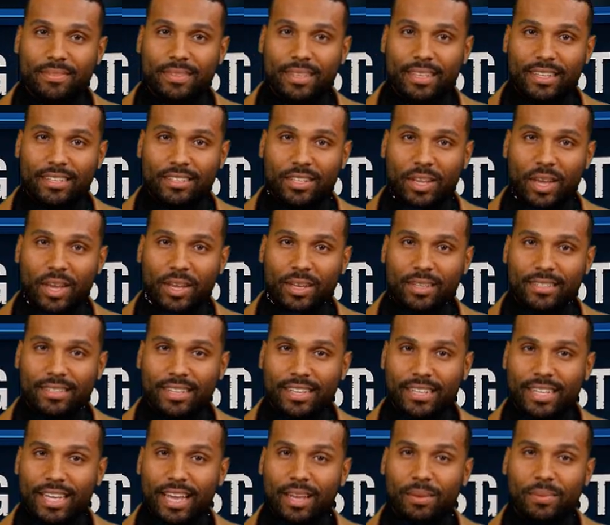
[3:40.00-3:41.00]
These are
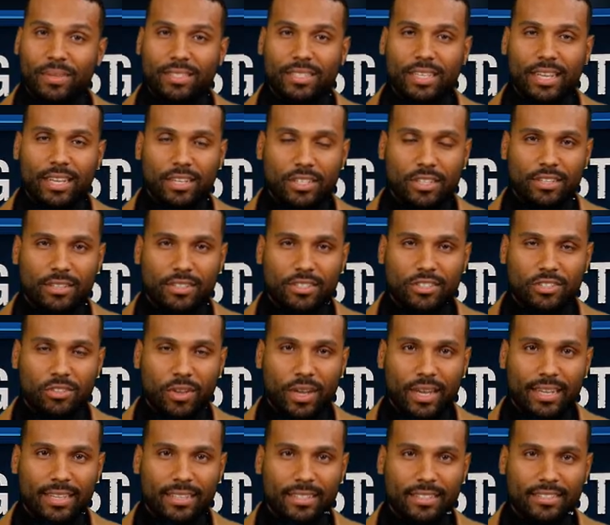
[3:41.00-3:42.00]
decapitation
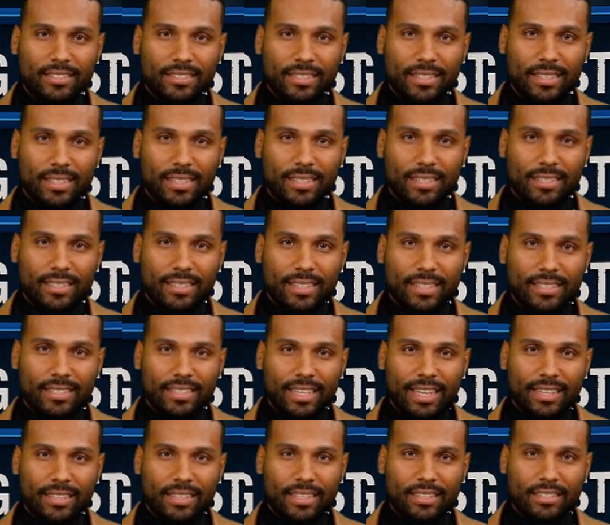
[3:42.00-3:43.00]
strikes,
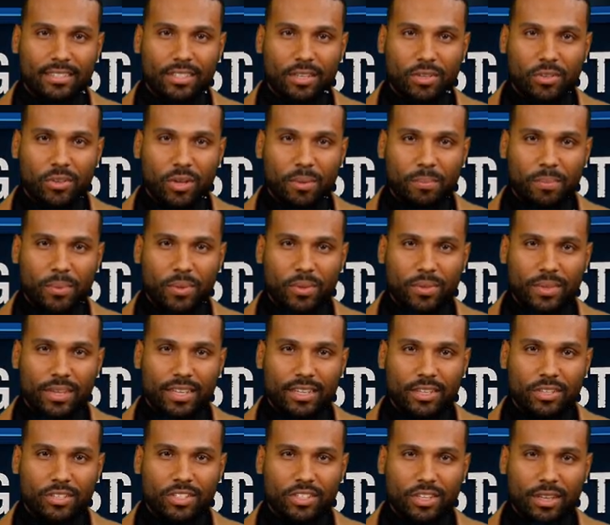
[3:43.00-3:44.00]
intended to cripple
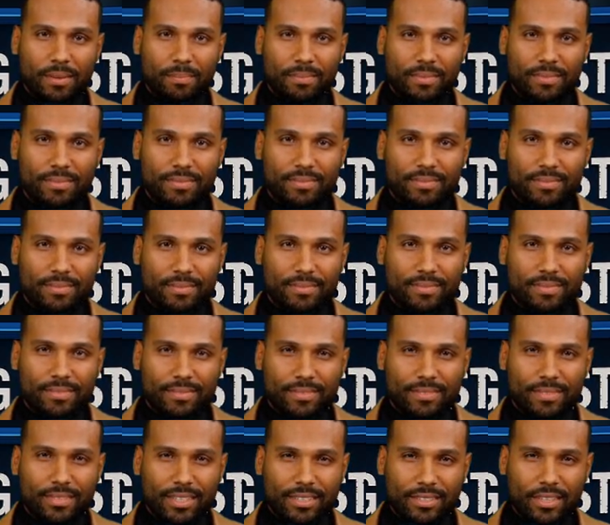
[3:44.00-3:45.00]
leadership.
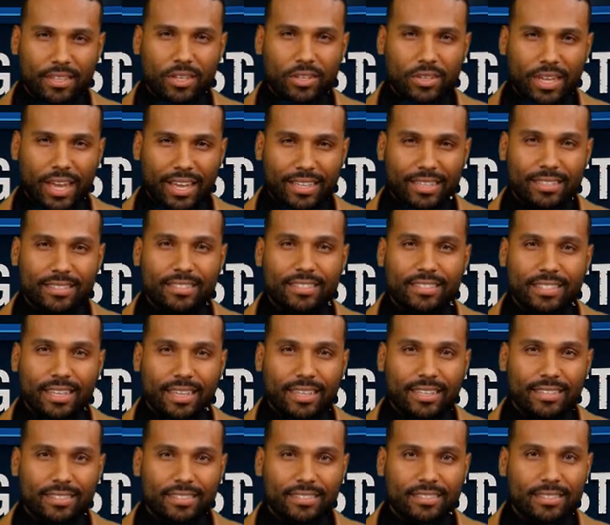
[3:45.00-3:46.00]
In the United
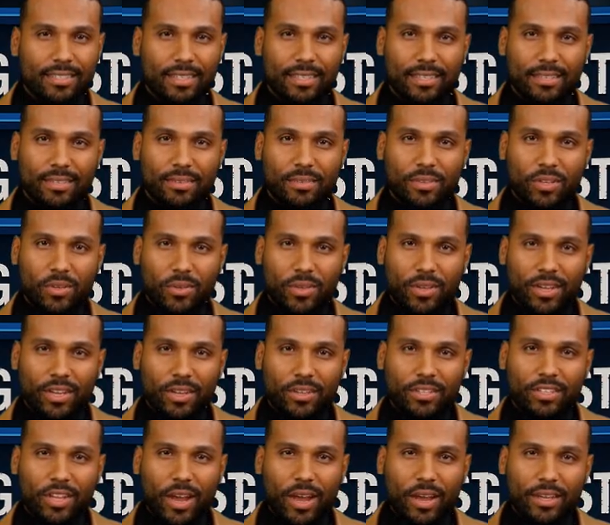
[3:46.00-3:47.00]
States,
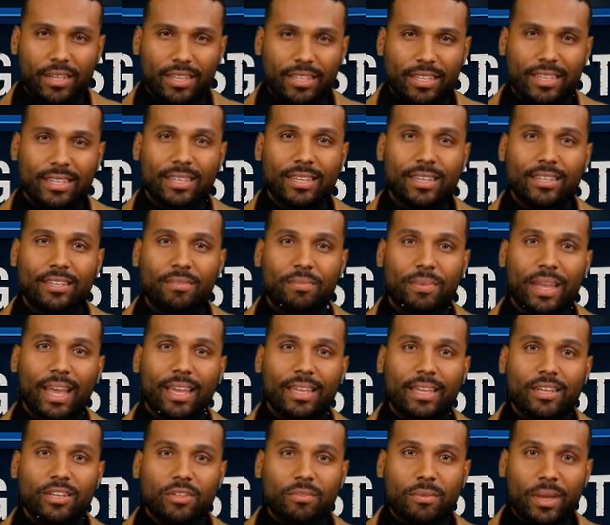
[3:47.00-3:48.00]
nuclear targeting is
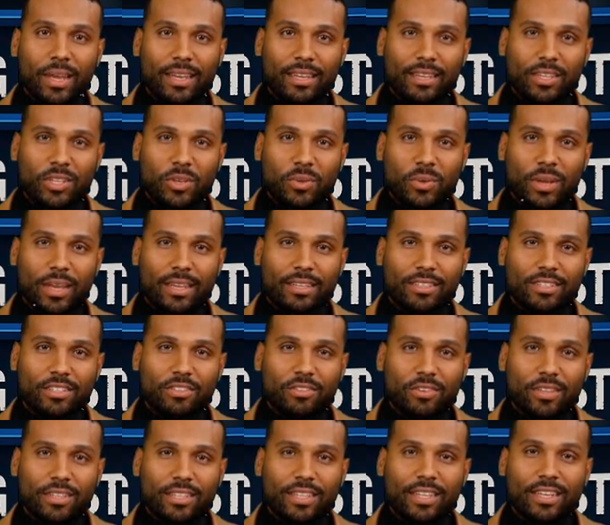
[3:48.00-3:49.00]
managed by U.S.
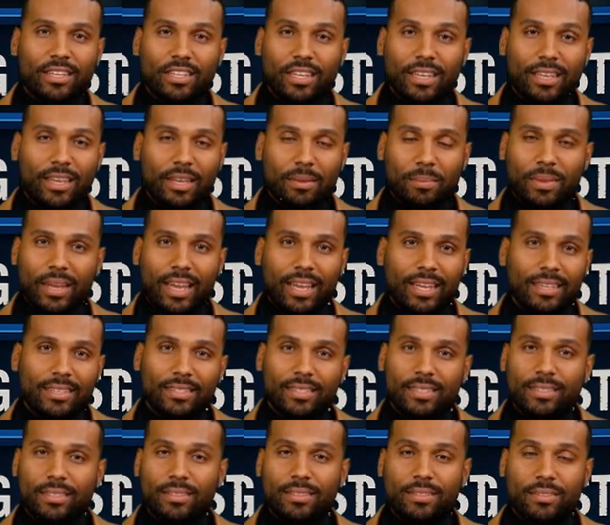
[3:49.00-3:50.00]
Strategic
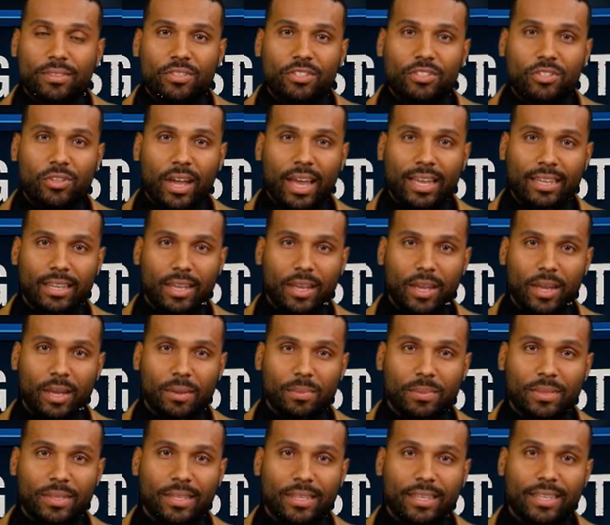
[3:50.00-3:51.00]
Command,
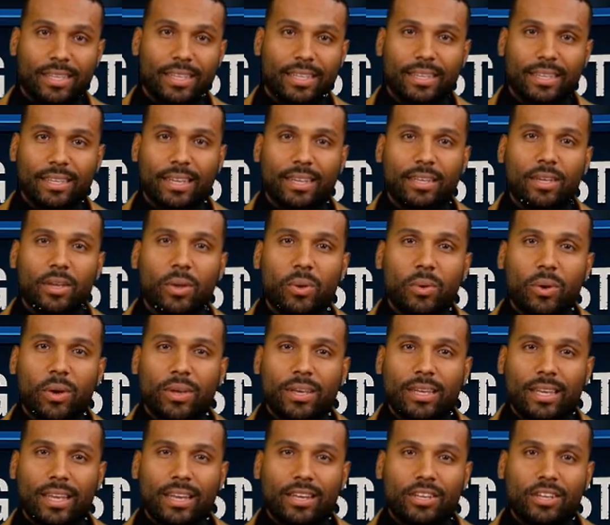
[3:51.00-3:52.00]
STRATCOM, in
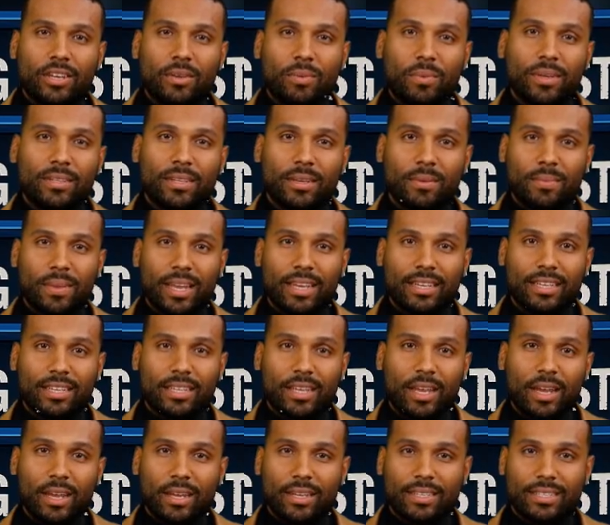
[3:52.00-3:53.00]
coordination with the
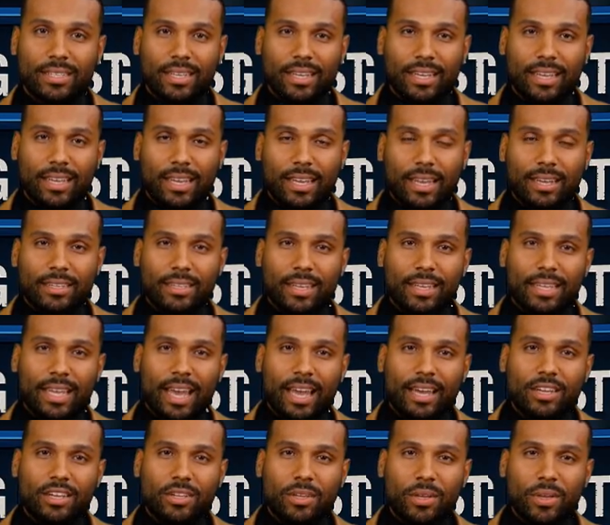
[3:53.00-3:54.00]
Pentagon and the
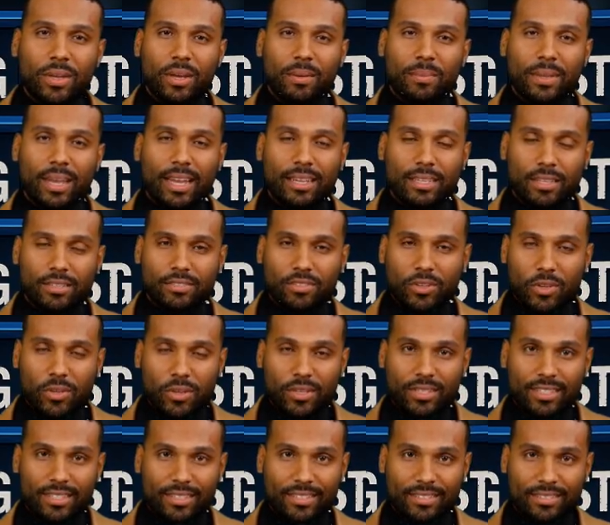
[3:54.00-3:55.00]
National Command
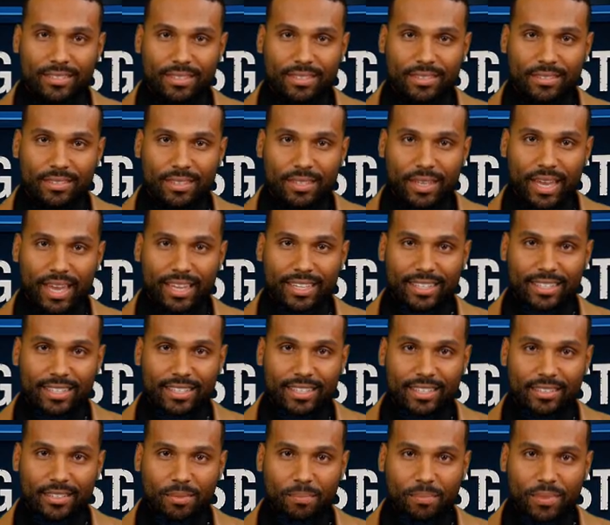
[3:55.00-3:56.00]
Authority,
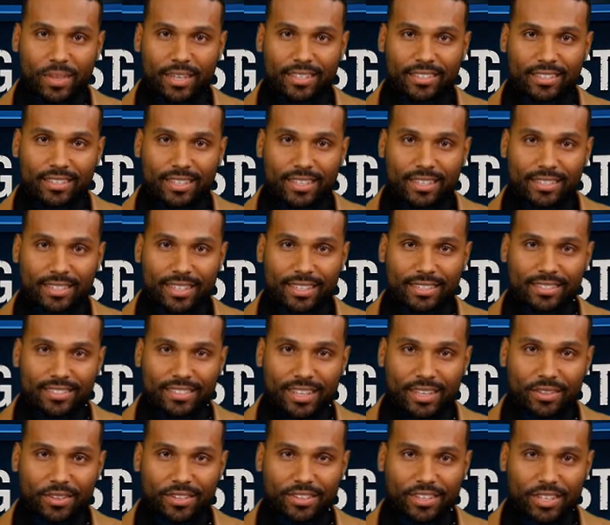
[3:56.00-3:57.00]
i.e. the President and
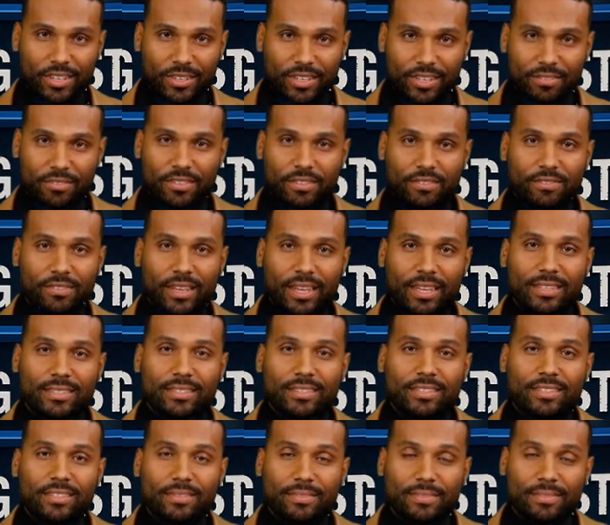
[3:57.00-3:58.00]
Secretary of
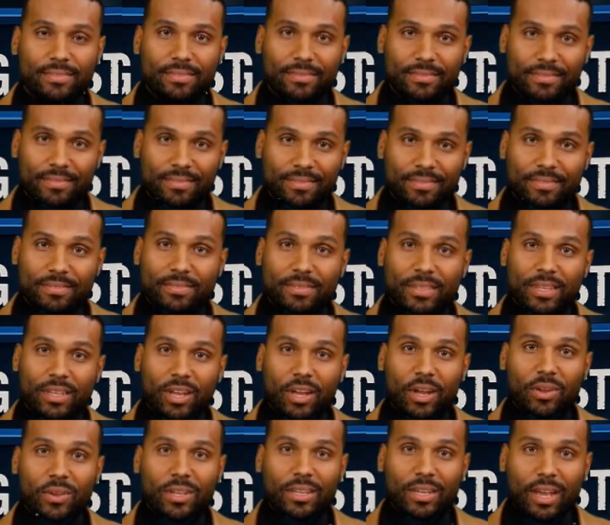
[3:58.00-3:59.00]
Defense. The
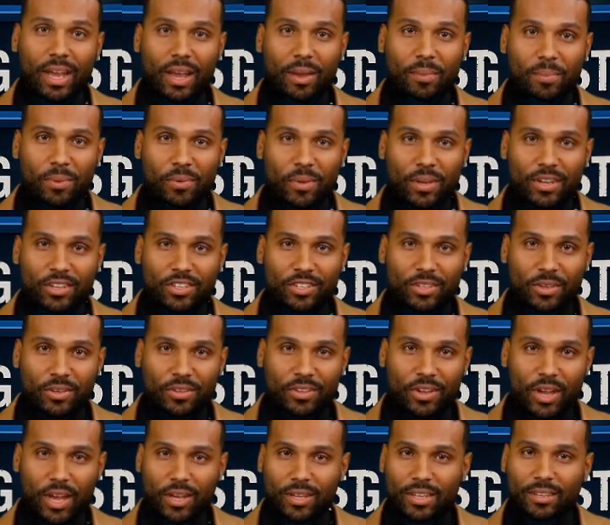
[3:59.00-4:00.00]
current
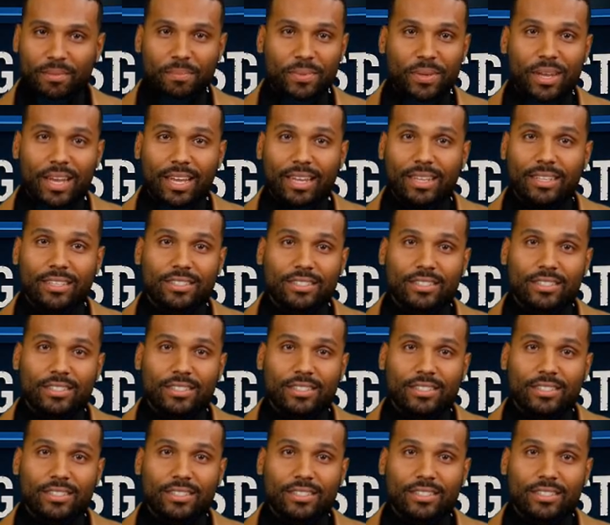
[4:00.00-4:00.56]
operational target plan